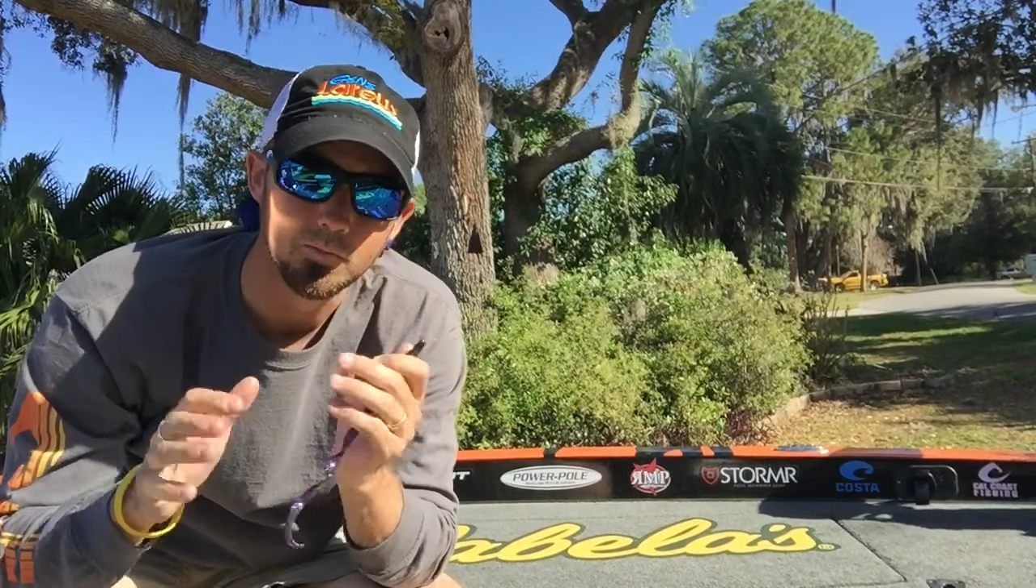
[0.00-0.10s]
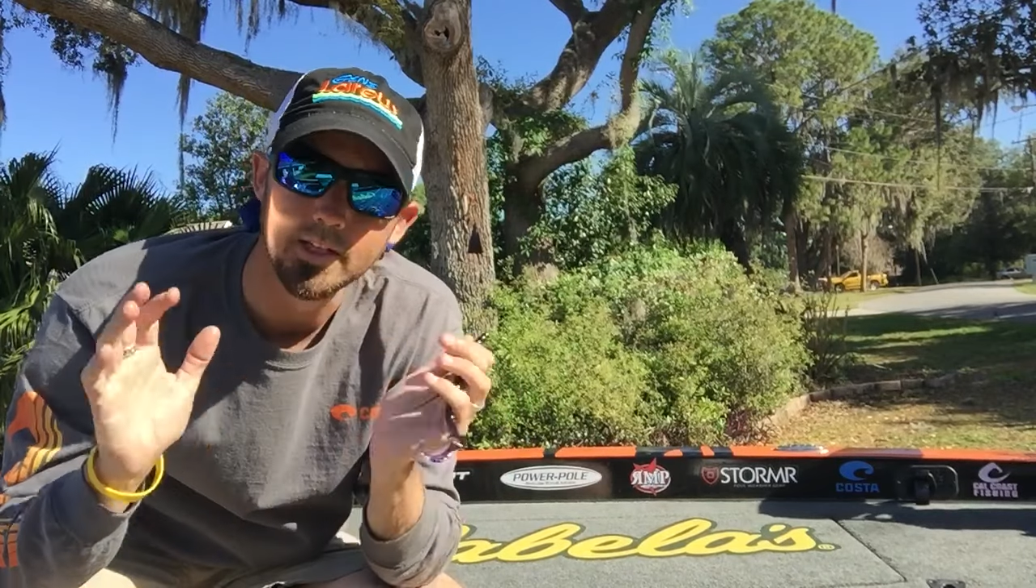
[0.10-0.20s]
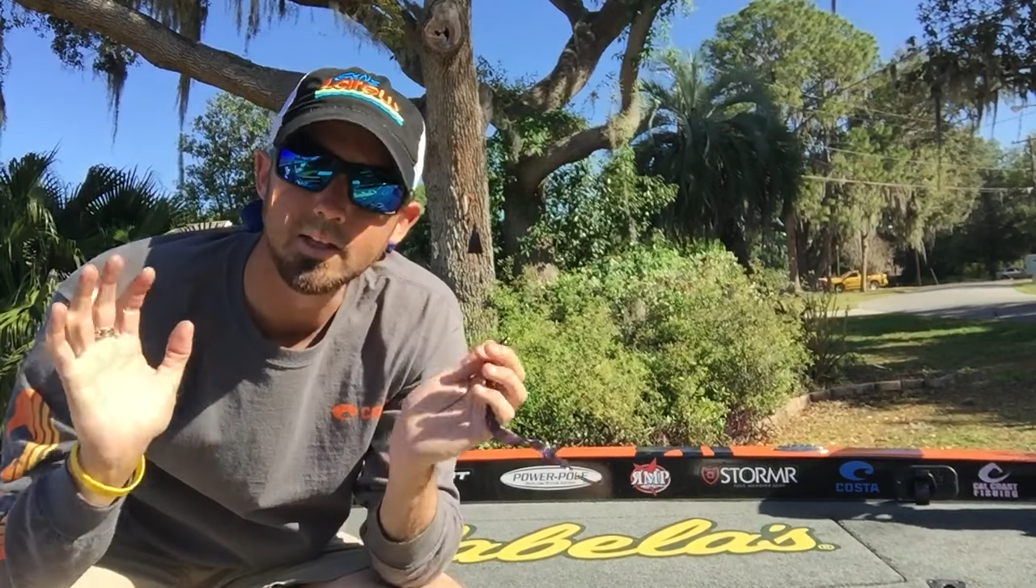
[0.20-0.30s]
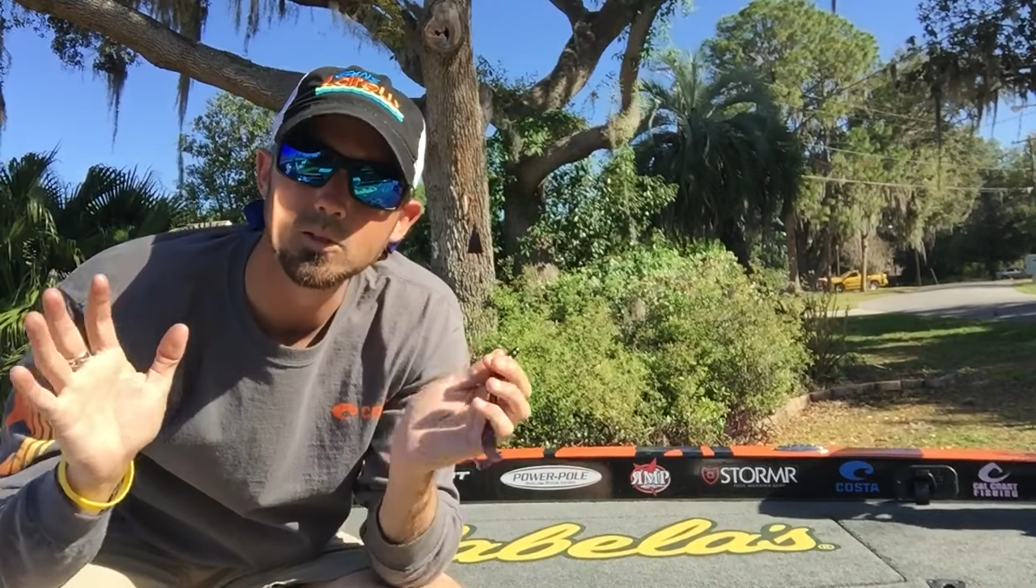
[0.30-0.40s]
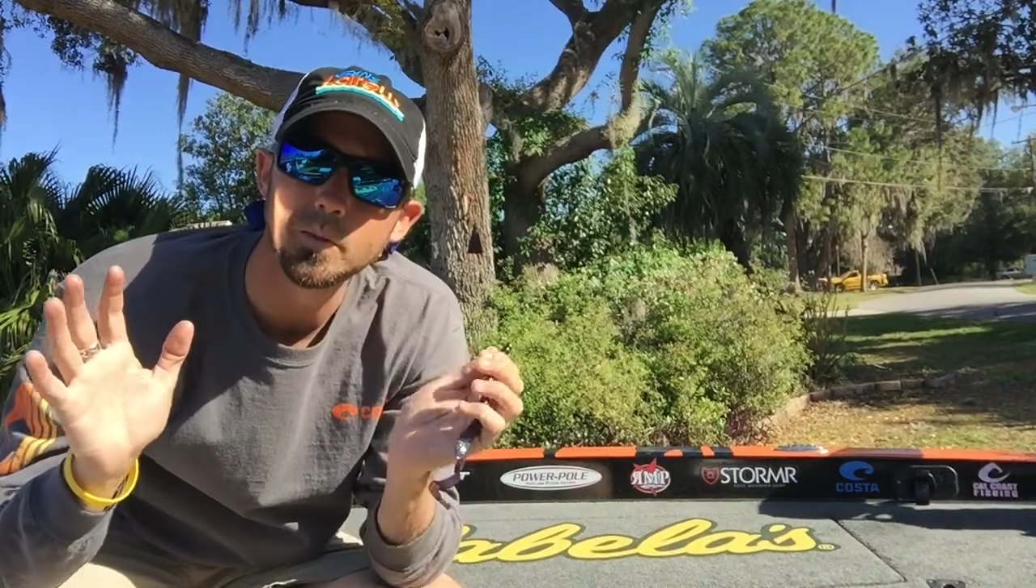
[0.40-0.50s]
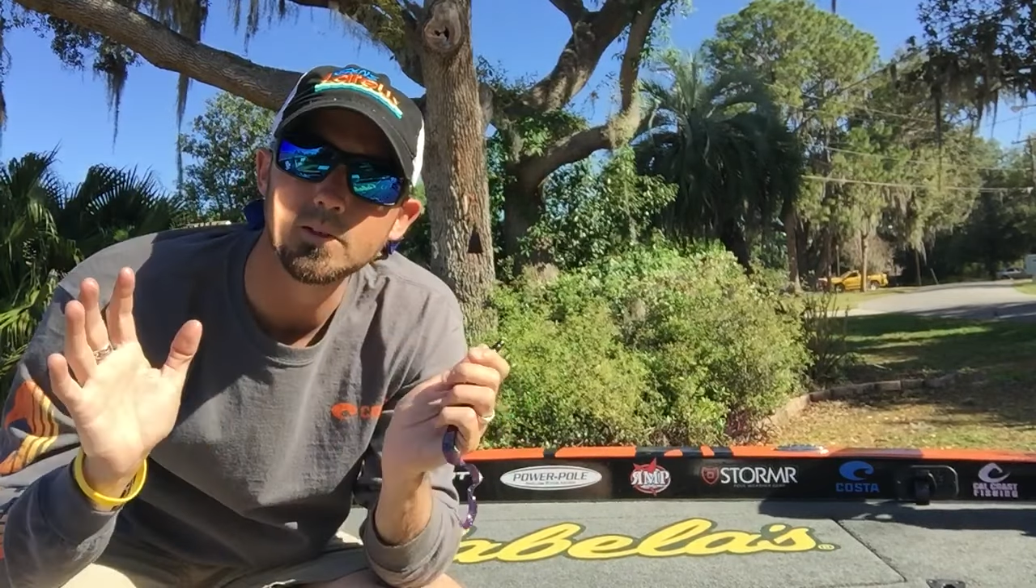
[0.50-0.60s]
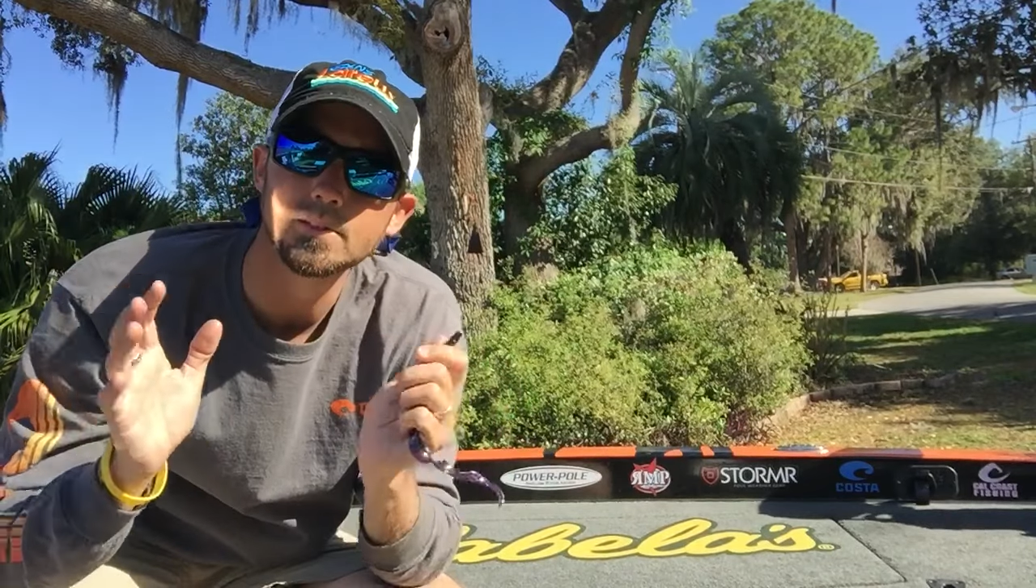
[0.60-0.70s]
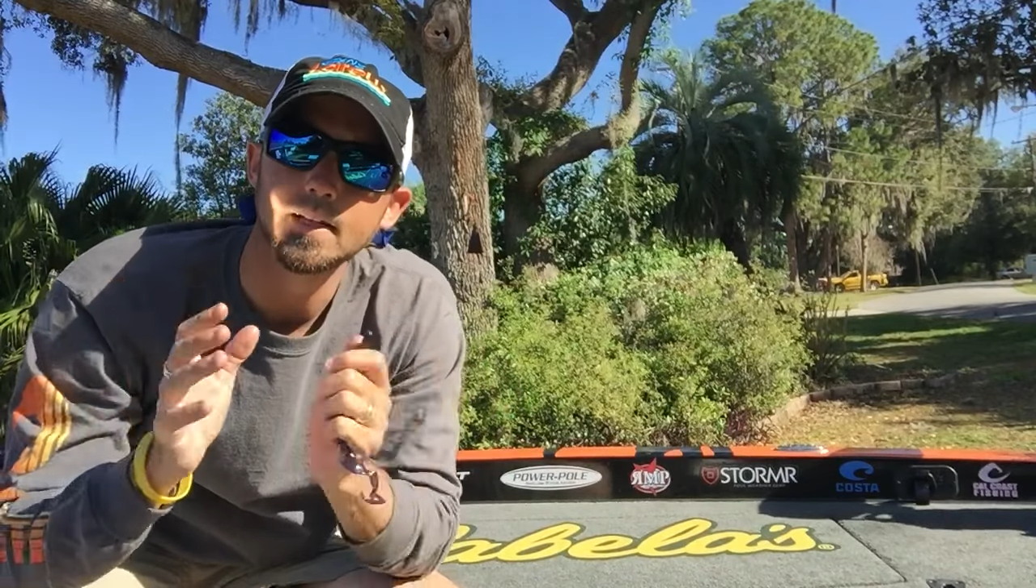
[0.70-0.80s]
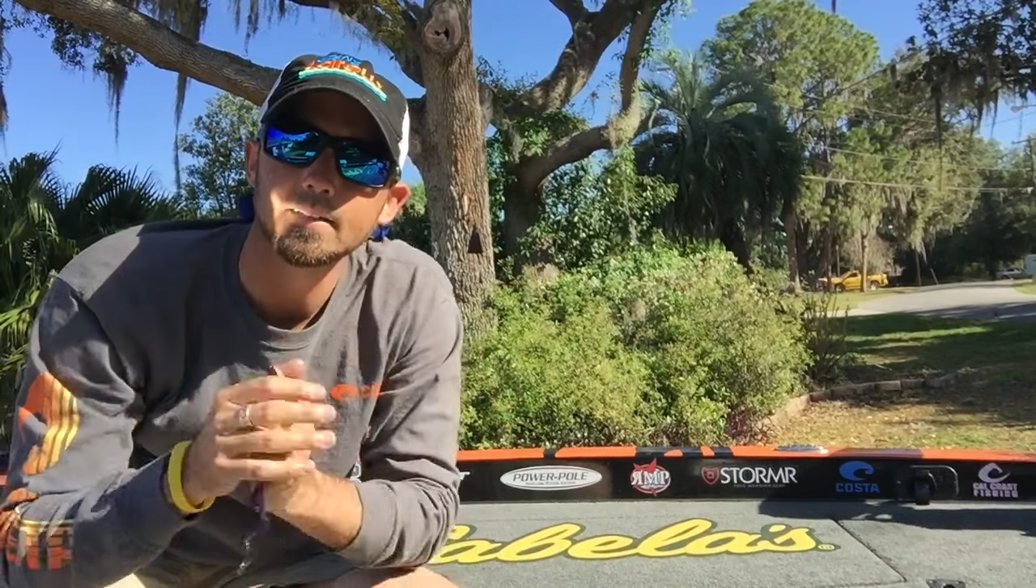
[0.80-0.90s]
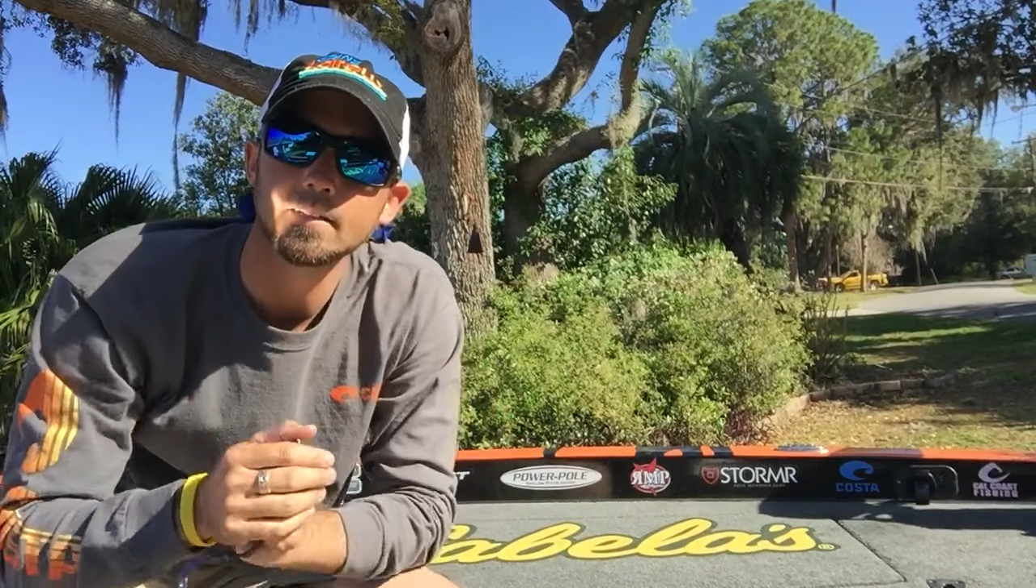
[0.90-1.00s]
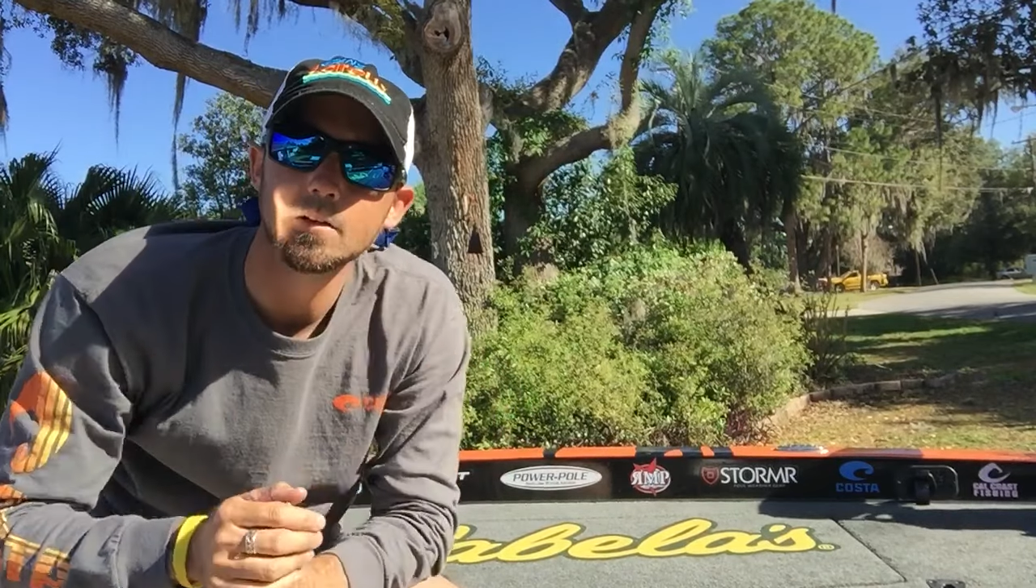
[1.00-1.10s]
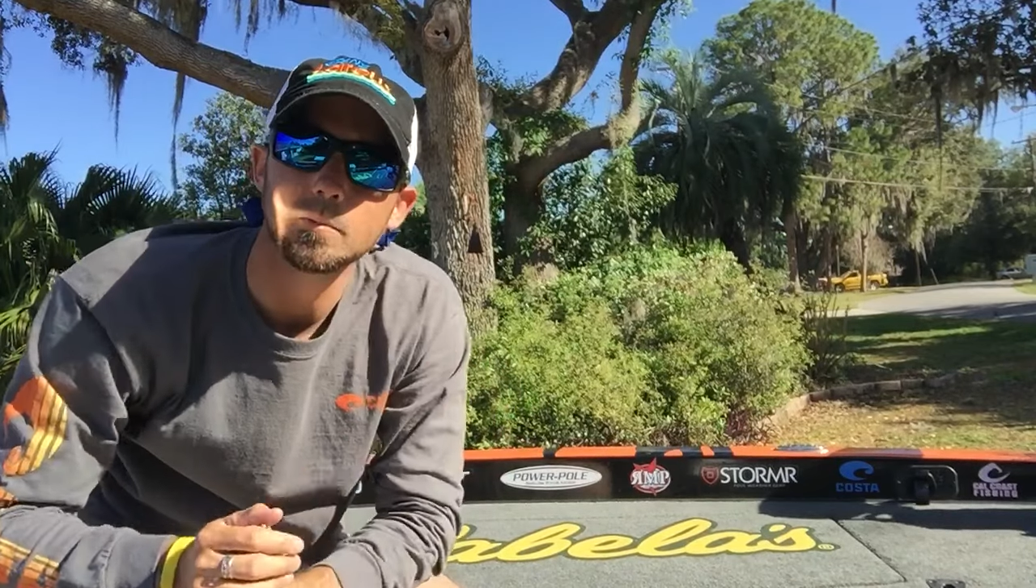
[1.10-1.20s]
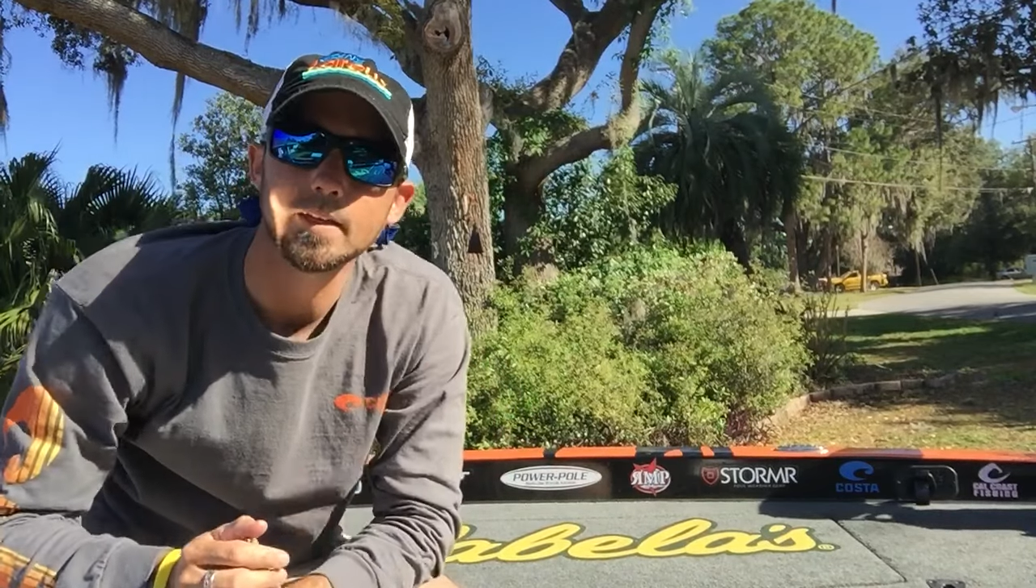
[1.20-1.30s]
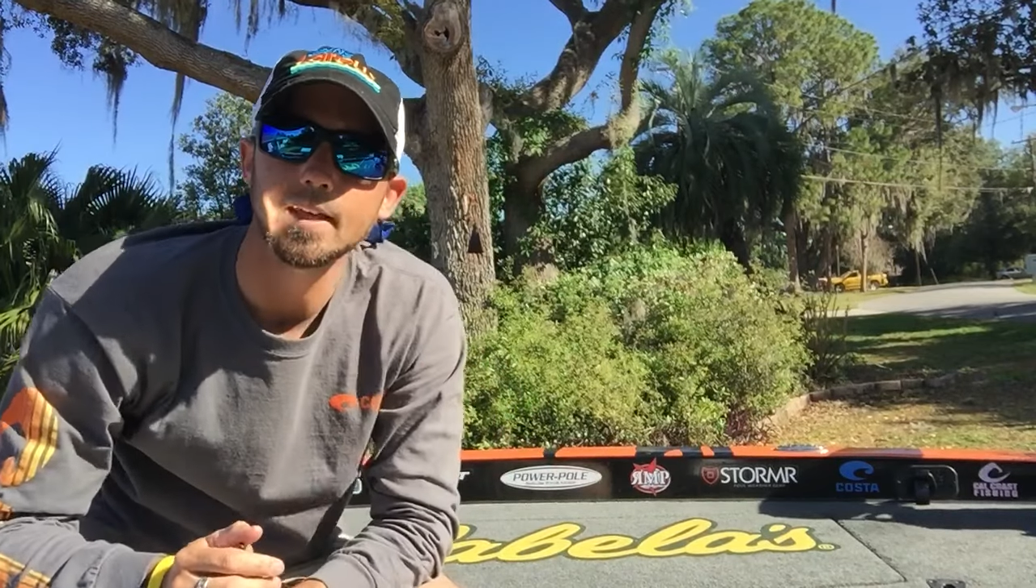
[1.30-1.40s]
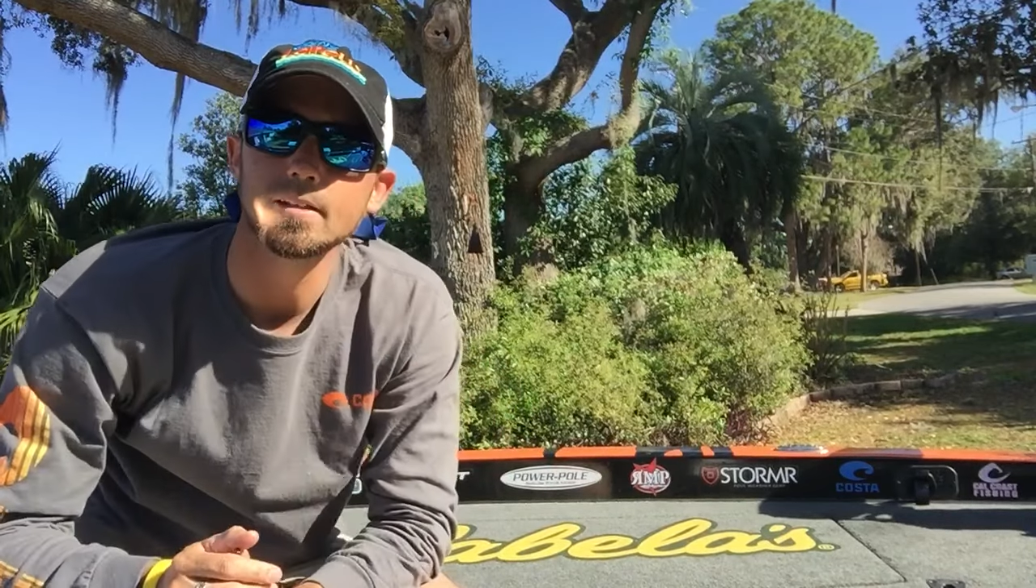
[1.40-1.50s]
videos posted out there of
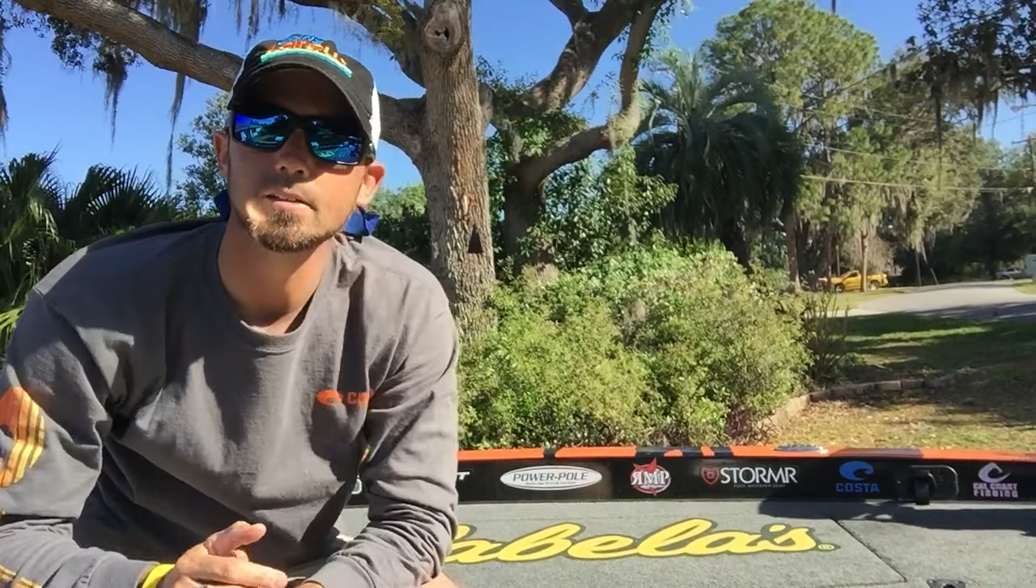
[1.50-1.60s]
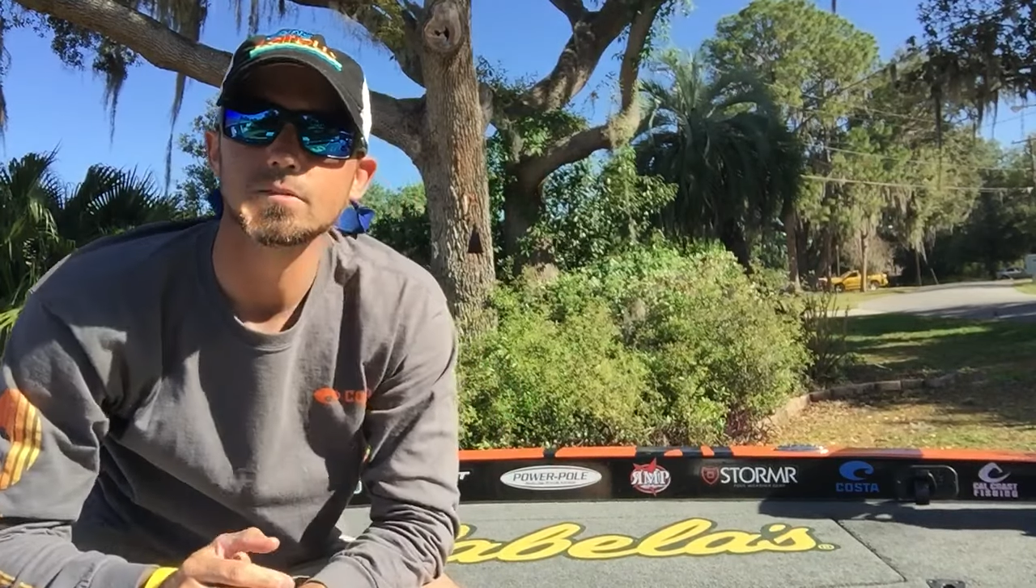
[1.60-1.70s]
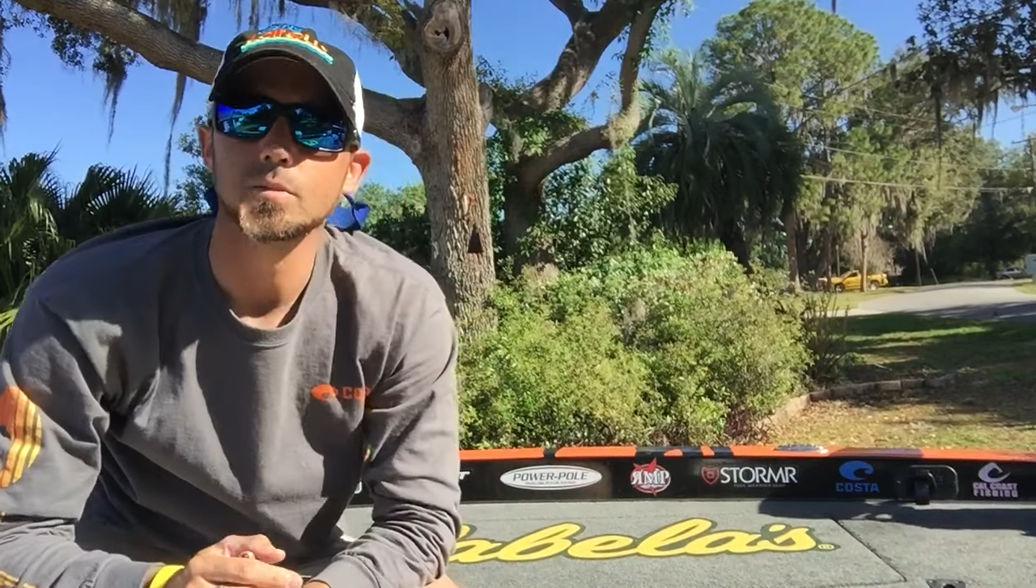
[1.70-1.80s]
my catches,